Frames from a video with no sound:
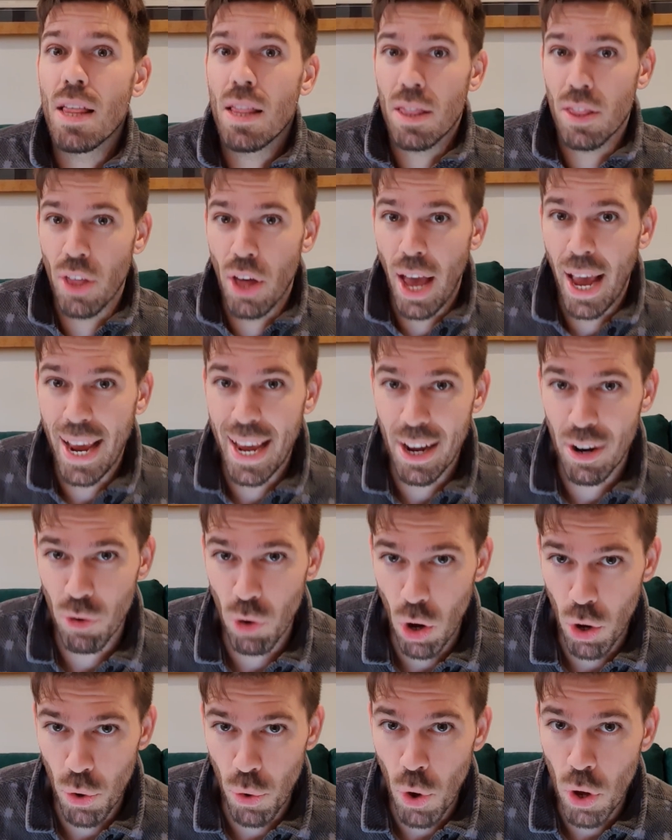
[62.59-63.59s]
the
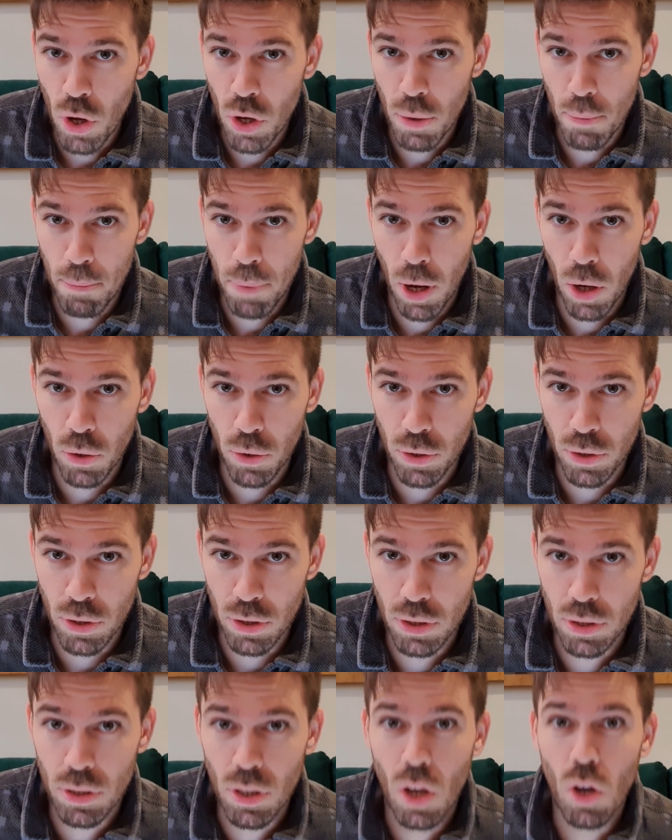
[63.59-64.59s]
hero
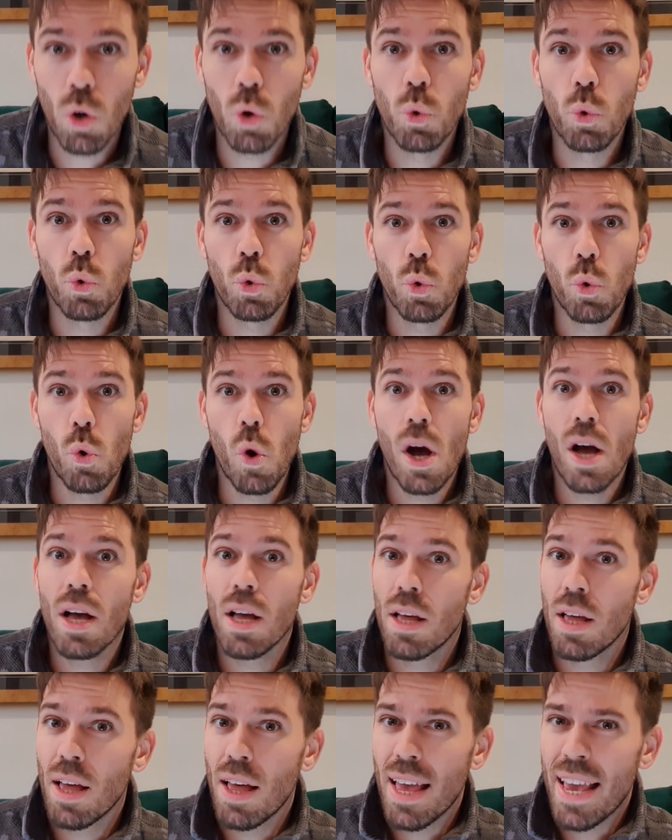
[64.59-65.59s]
components.
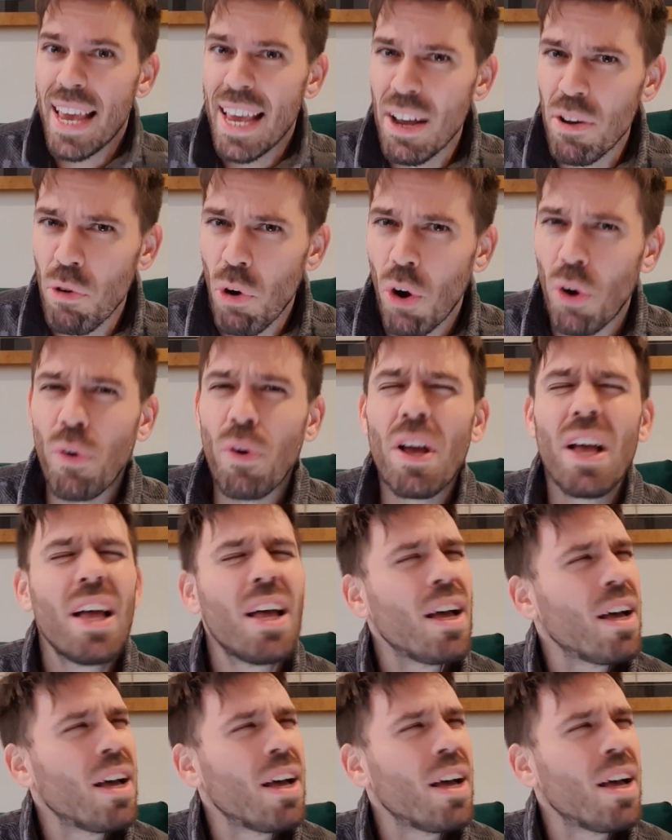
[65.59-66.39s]
Ooh, hero.